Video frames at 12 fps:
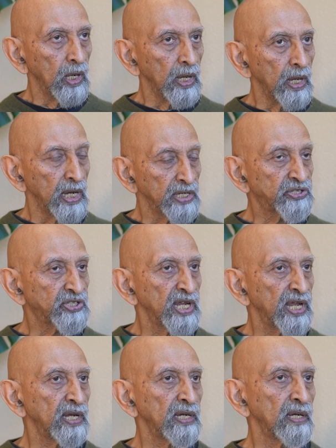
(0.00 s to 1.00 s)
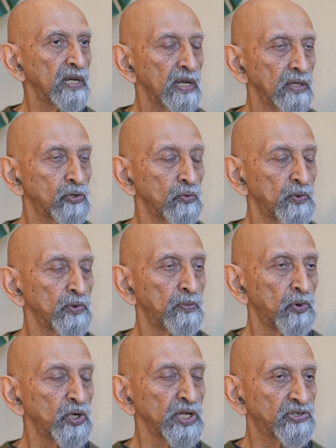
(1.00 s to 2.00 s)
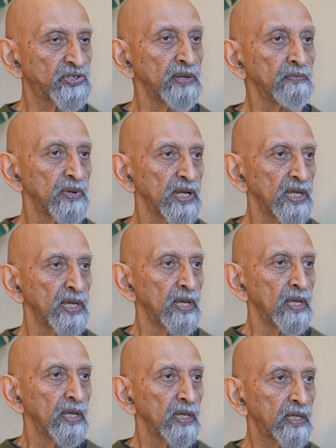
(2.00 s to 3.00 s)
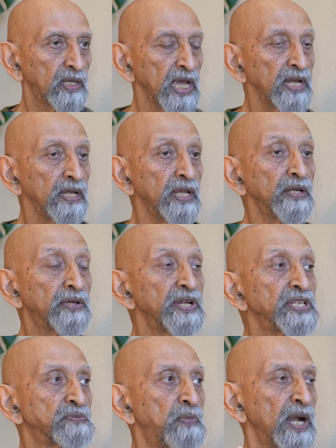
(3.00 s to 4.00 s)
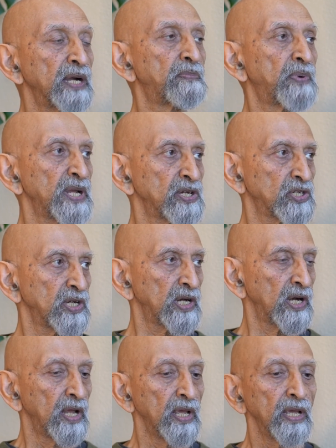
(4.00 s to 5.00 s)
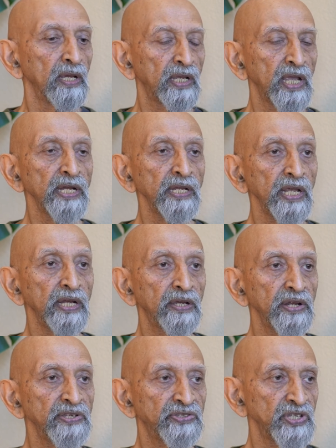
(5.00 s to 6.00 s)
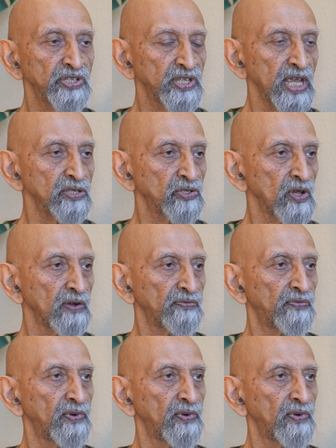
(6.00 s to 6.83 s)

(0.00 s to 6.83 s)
Headstand, to put it simply, can increase blood pressure, can increase the sense of